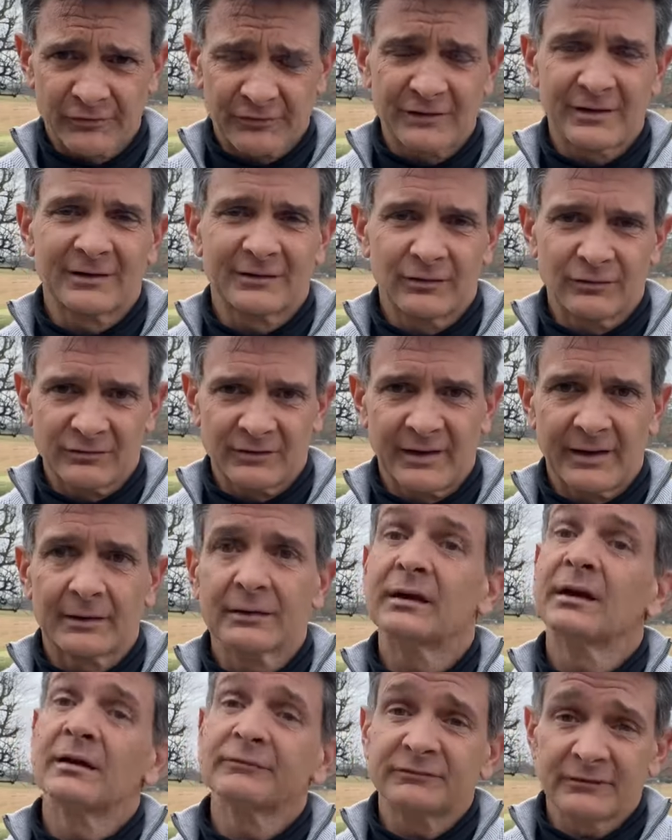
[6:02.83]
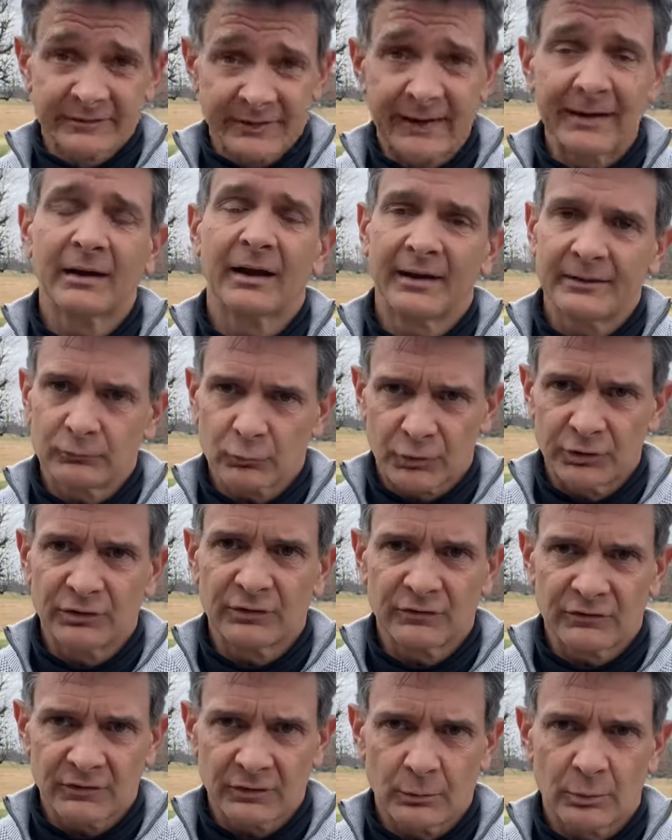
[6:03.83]
the sun goes down, enough daylight where you
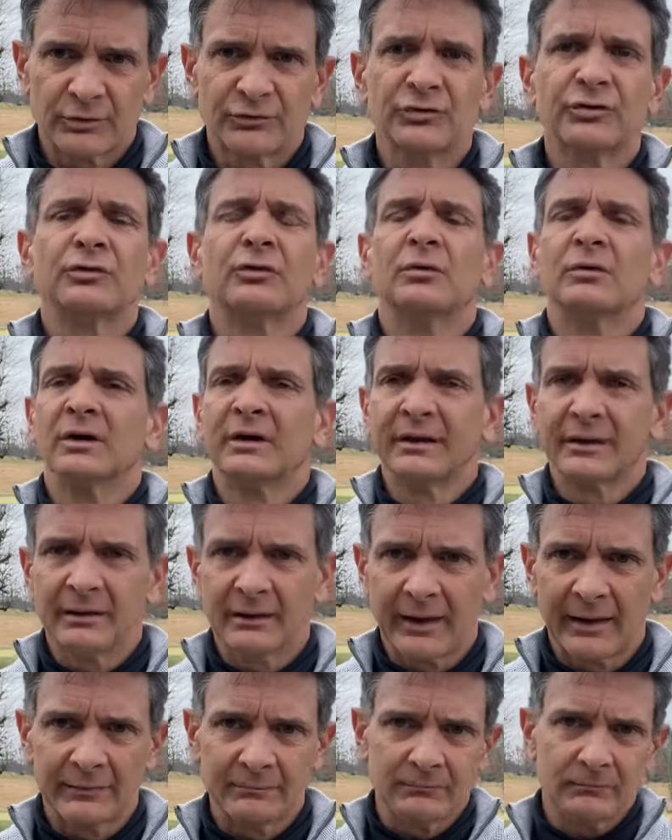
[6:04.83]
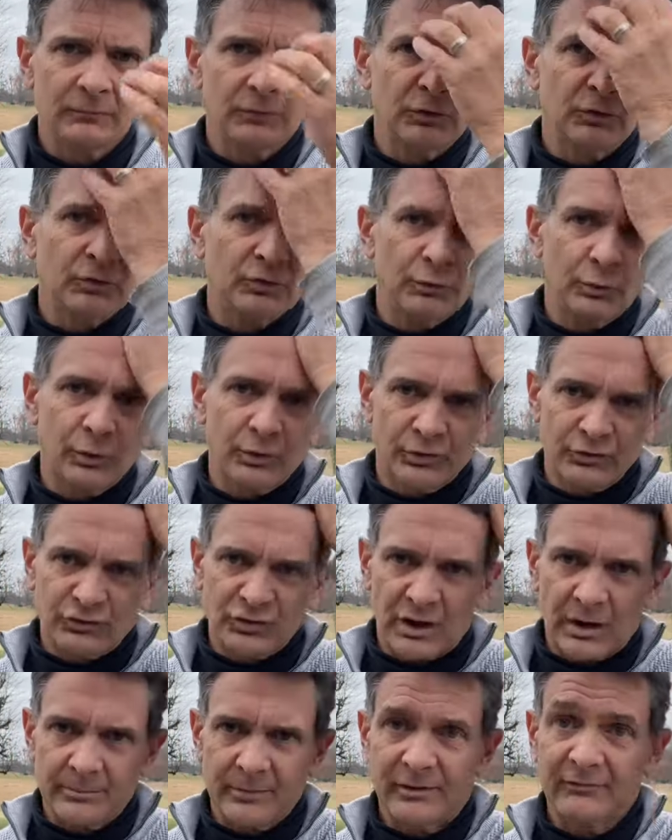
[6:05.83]
can see what you're doing and, and you can do a good
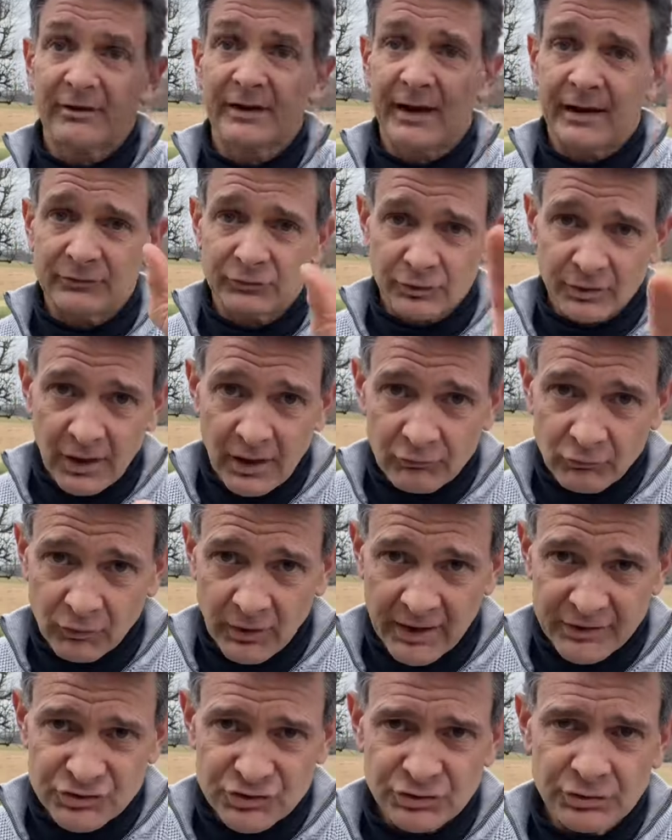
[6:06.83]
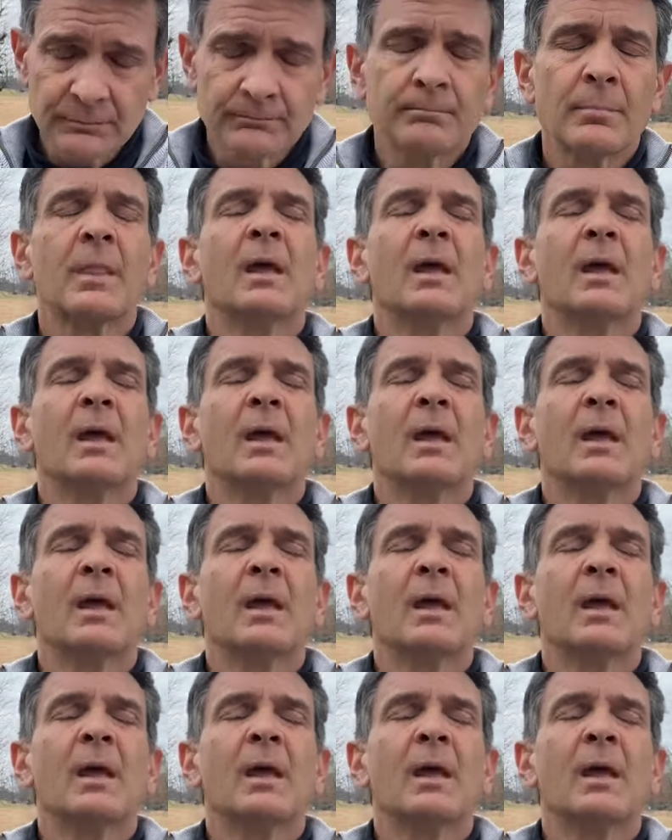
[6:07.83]
job of it and you're not rushed.